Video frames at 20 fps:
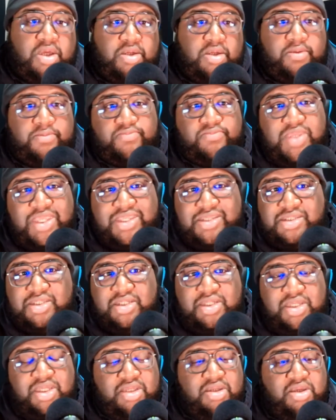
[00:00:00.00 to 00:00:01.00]

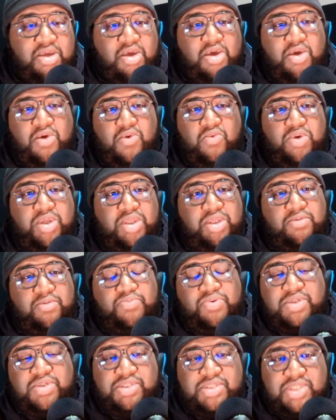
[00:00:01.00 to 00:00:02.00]
incident with him putting
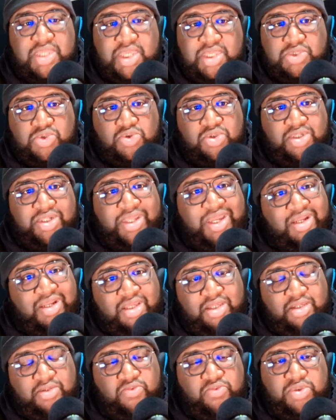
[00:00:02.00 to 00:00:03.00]
his hands on a lady,
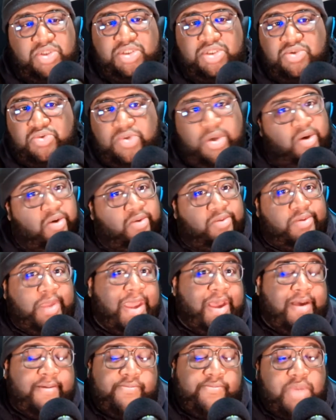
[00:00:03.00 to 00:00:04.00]
which
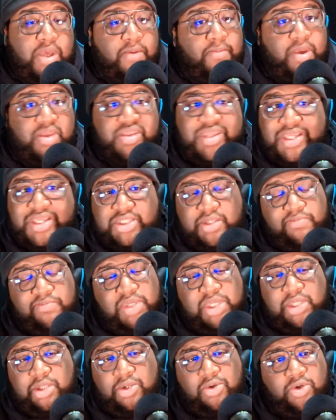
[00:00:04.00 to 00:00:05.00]
that's a big
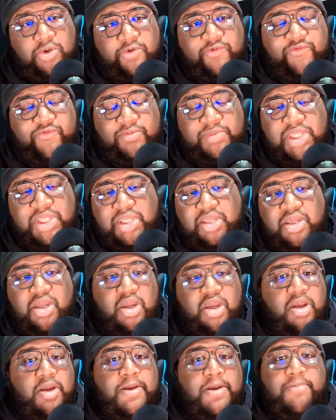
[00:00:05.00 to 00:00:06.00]
no for me.
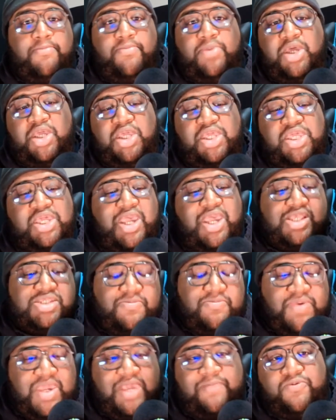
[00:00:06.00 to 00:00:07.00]
But he has a
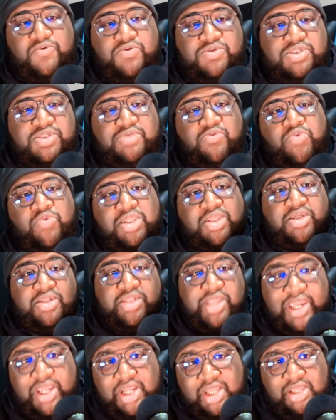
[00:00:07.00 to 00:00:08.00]
papers with the
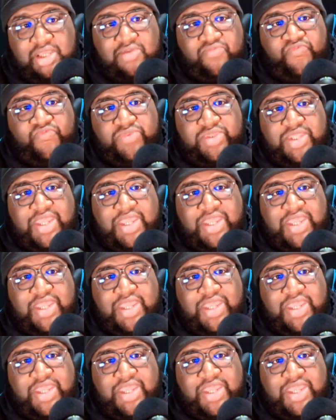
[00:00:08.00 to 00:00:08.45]
lady that